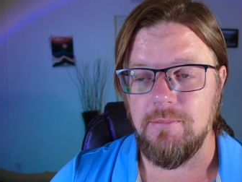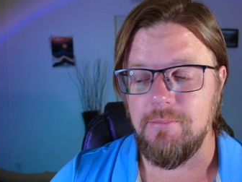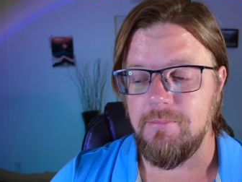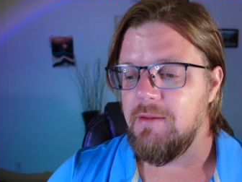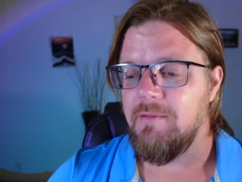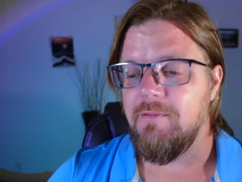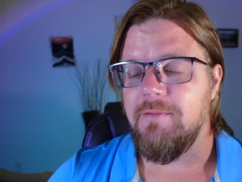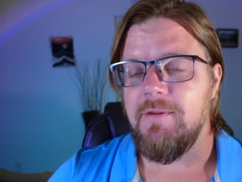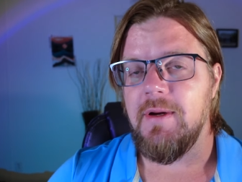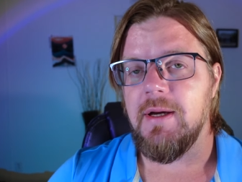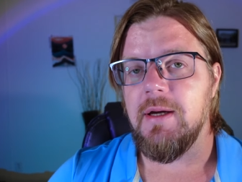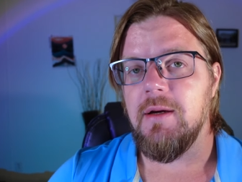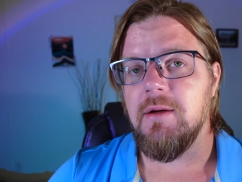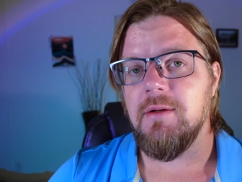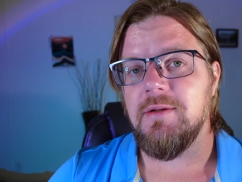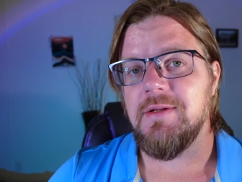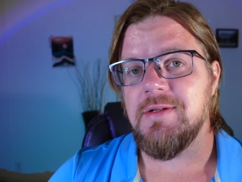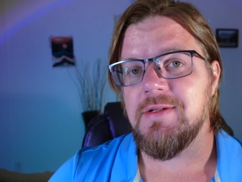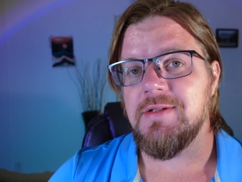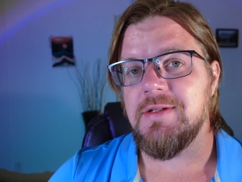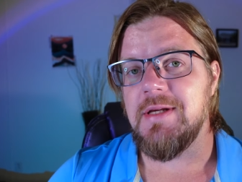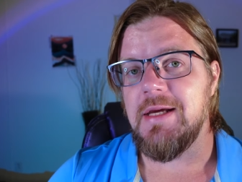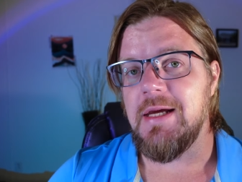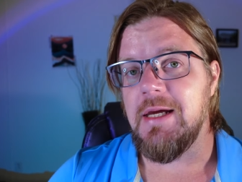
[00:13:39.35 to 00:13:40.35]
The fire
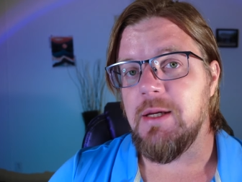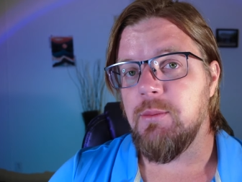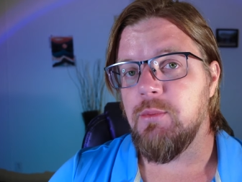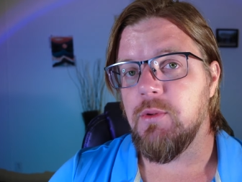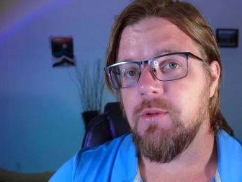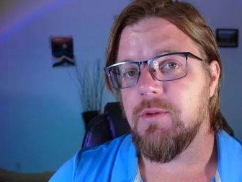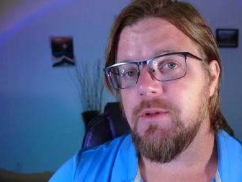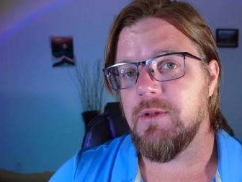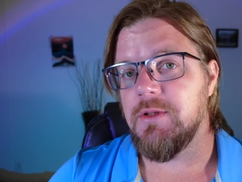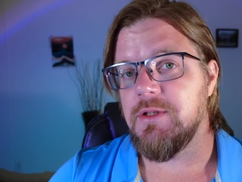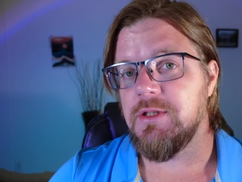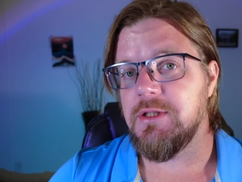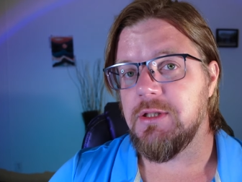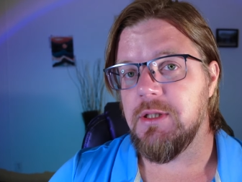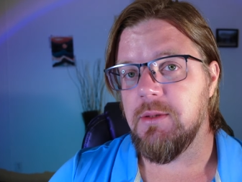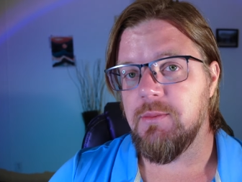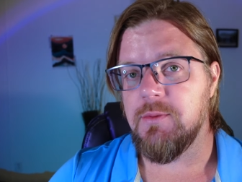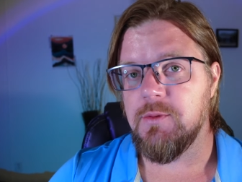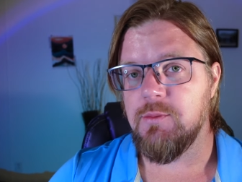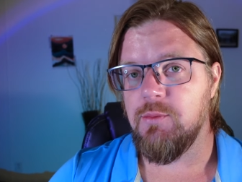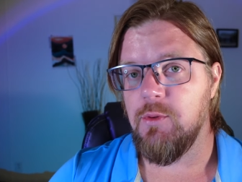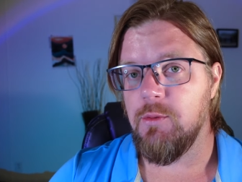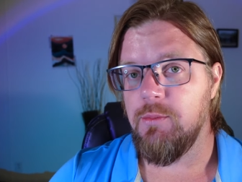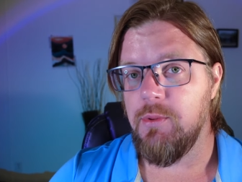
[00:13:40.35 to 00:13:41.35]
disabled the
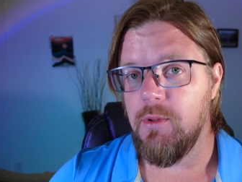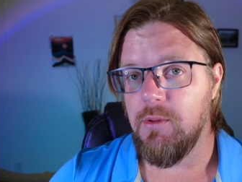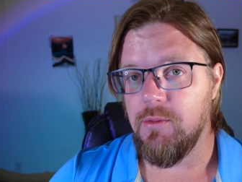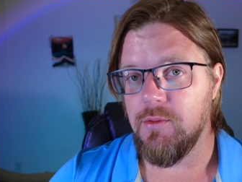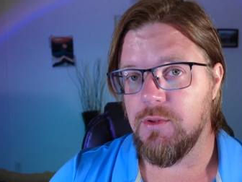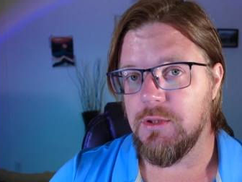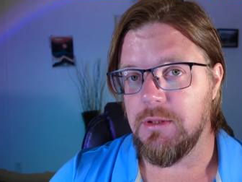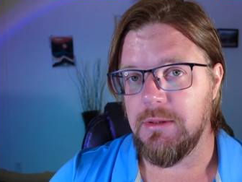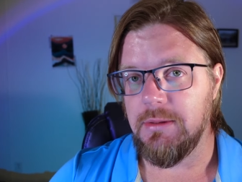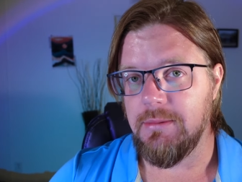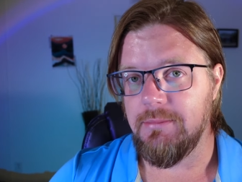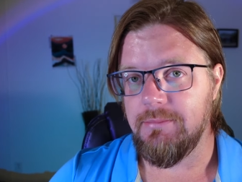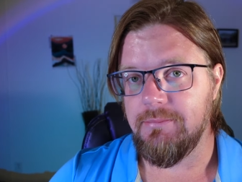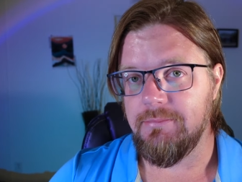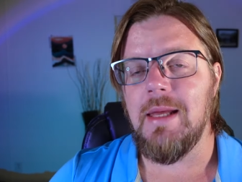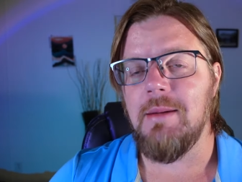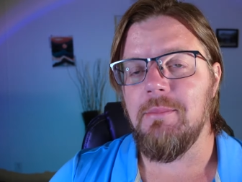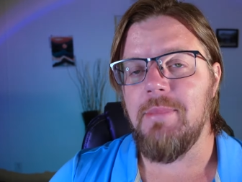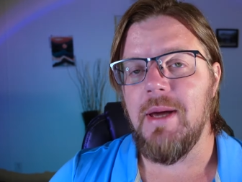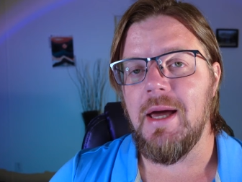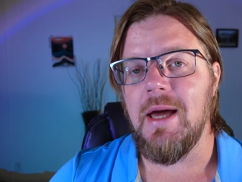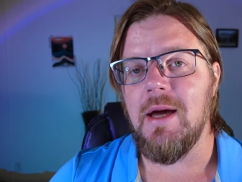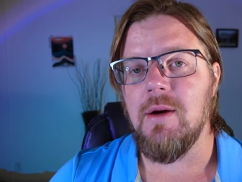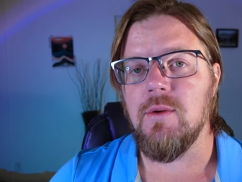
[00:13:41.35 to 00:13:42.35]
ship's propulsion
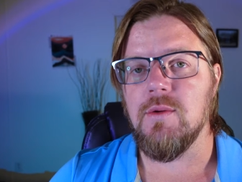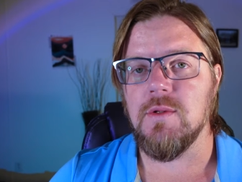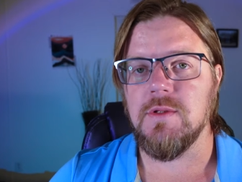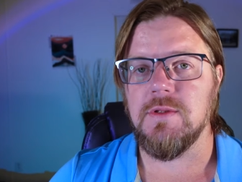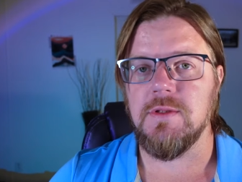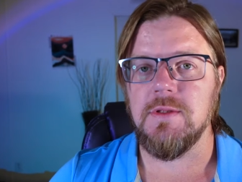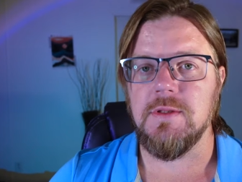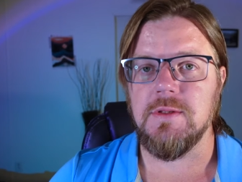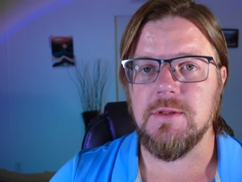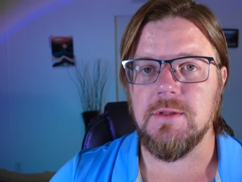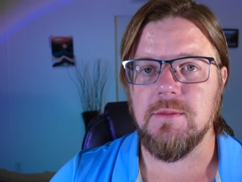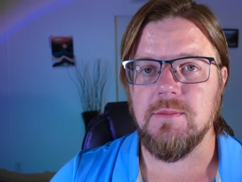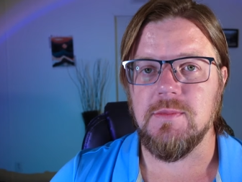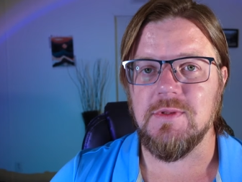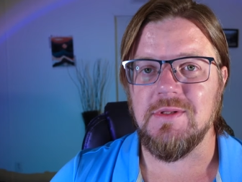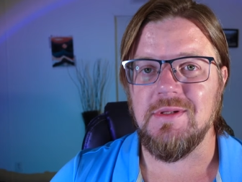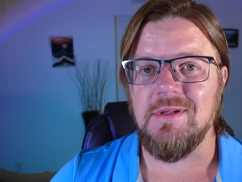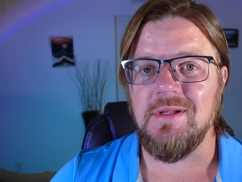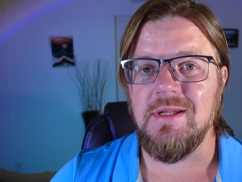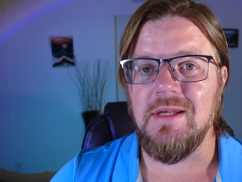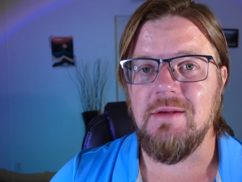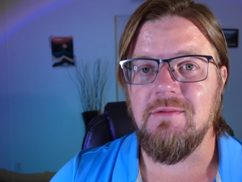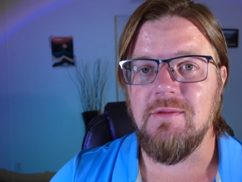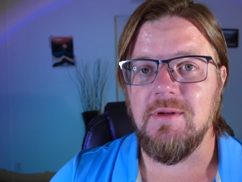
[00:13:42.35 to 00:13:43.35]
and power systems,
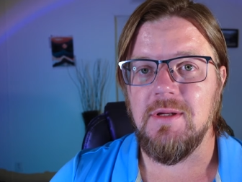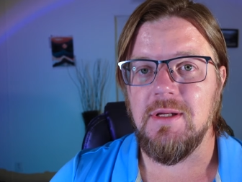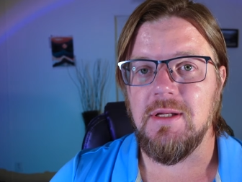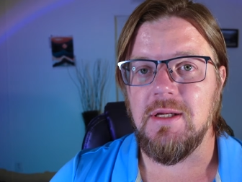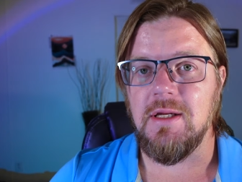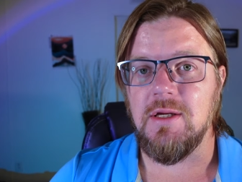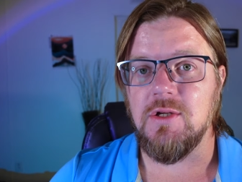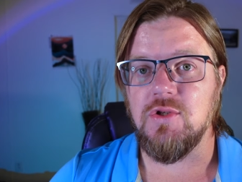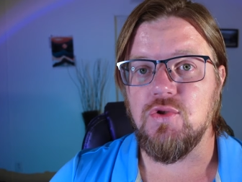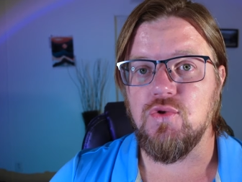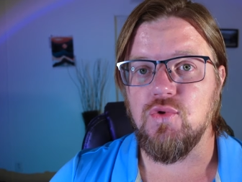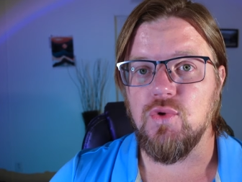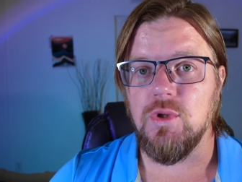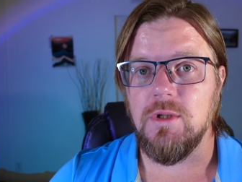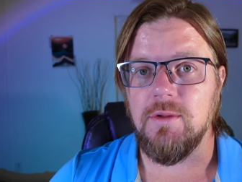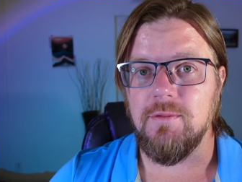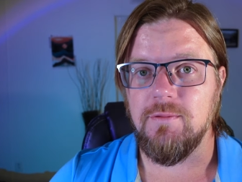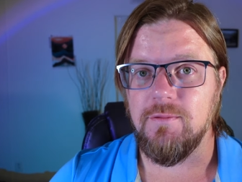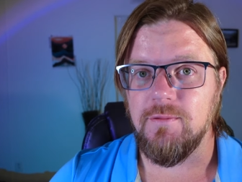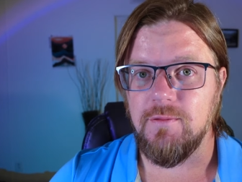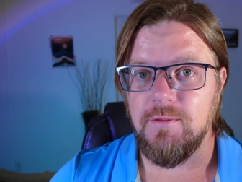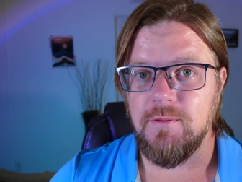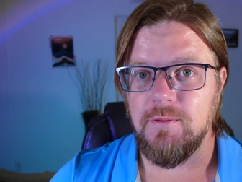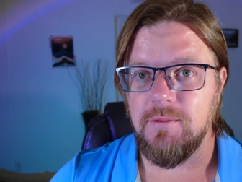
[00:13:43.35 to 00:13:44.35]
leaving it
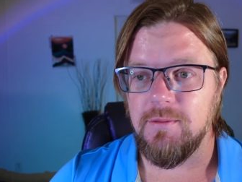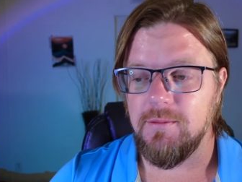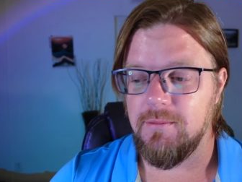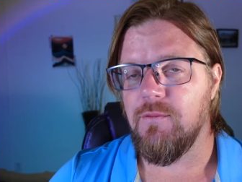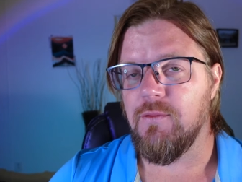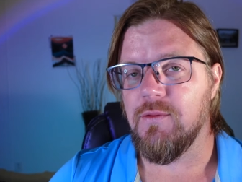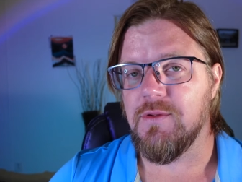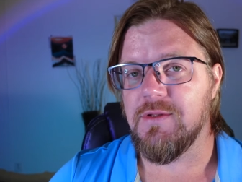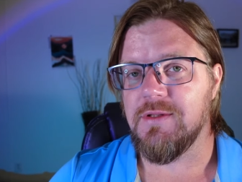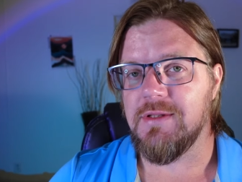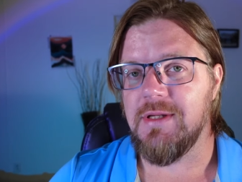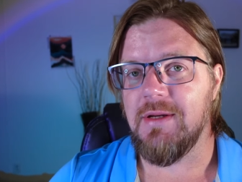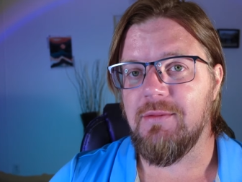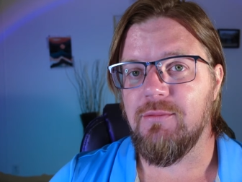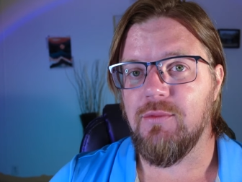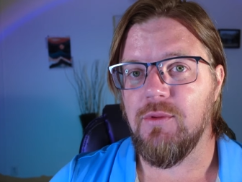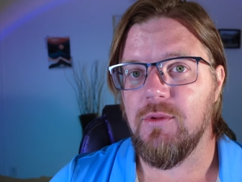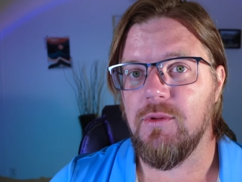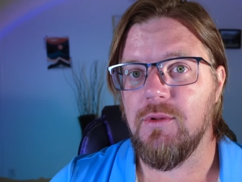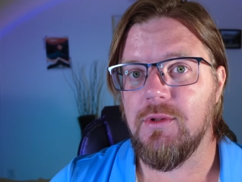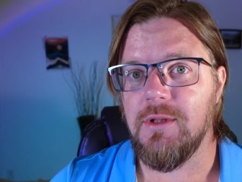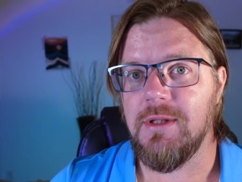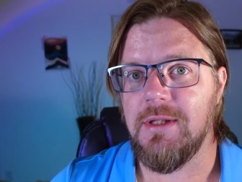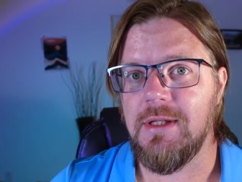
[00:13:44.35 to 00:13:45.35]
adrift for
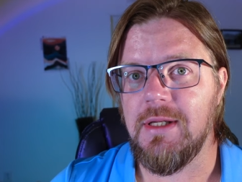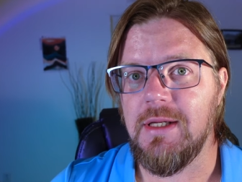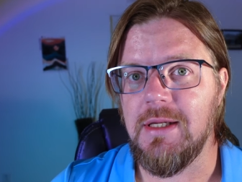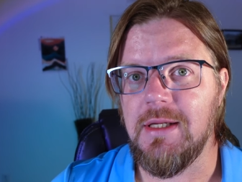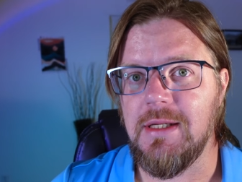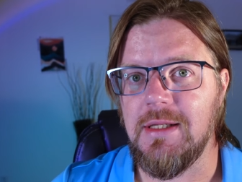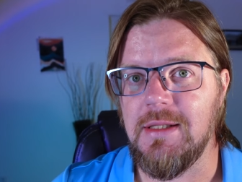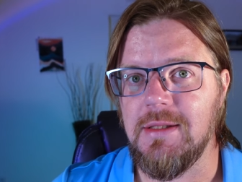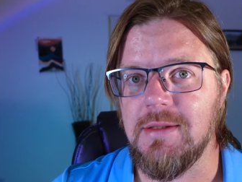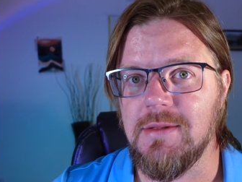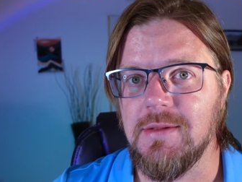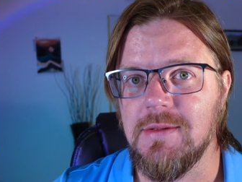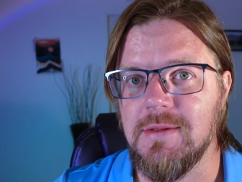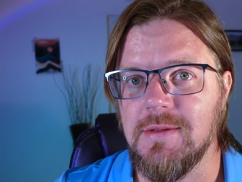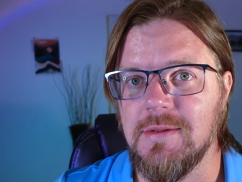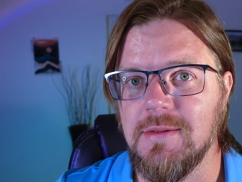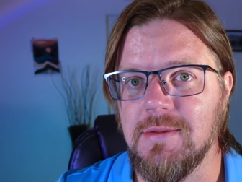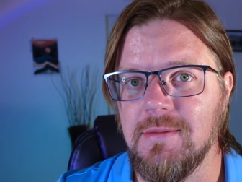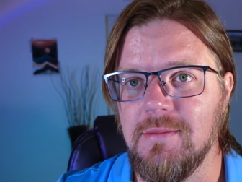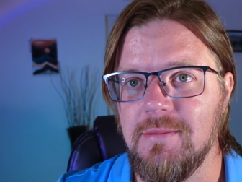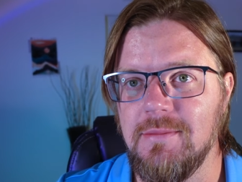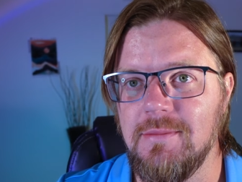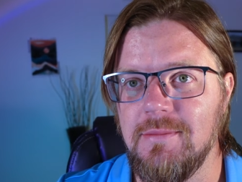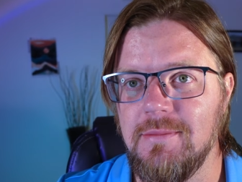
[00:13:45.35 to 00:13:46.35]
several
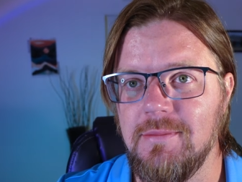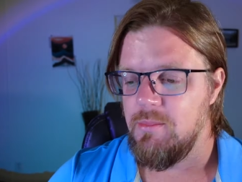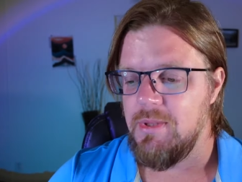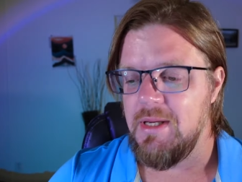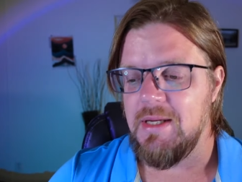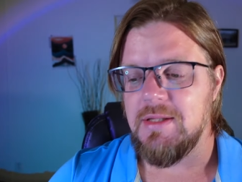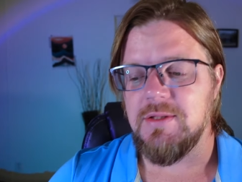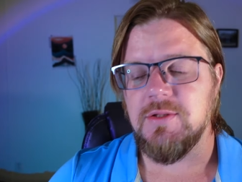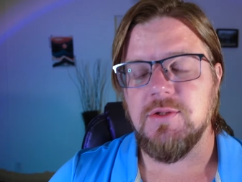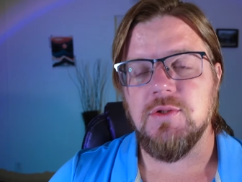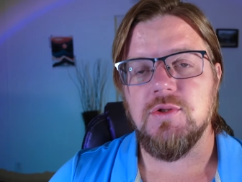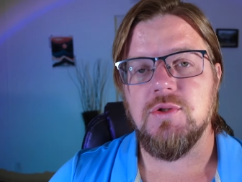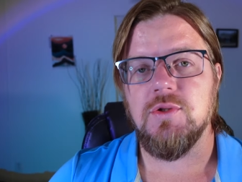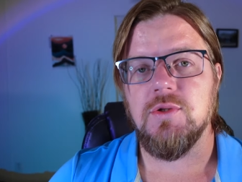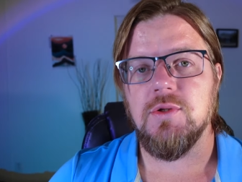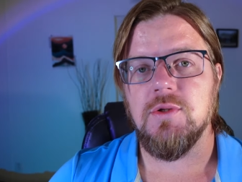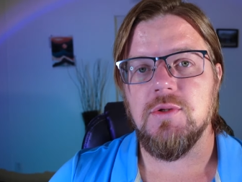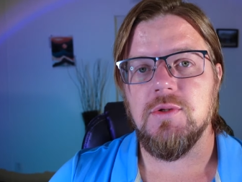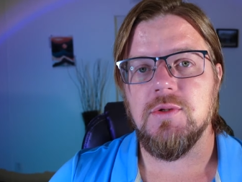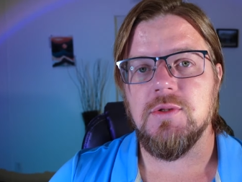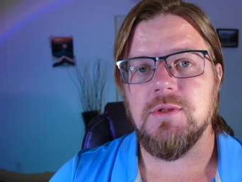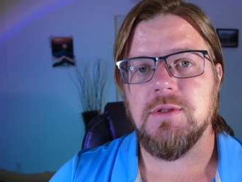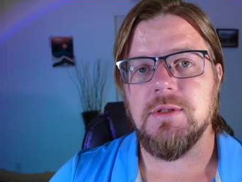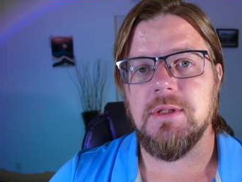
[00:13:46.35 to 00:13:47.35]
days.
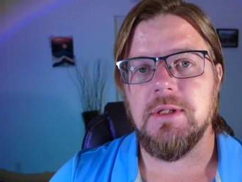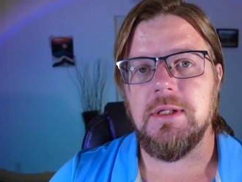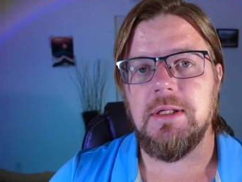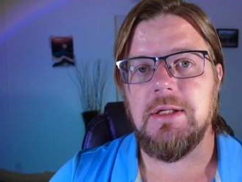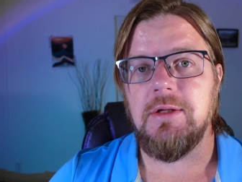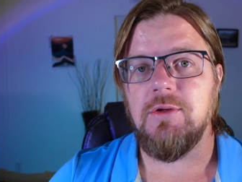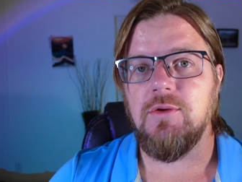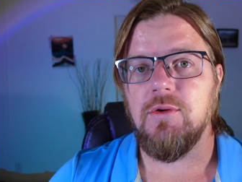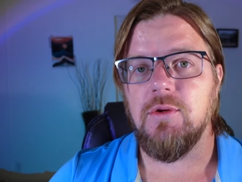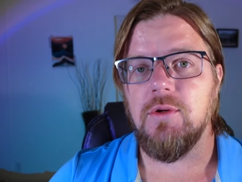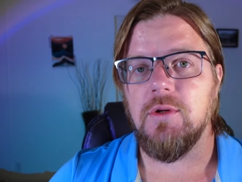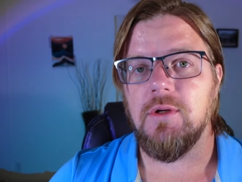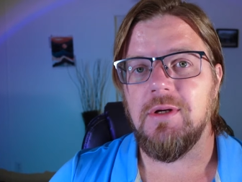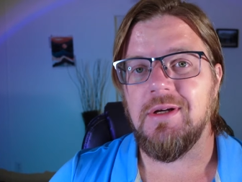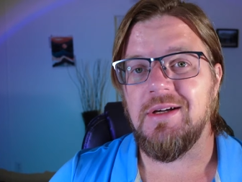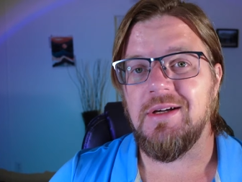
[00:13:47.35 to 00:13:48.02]
Passengers endured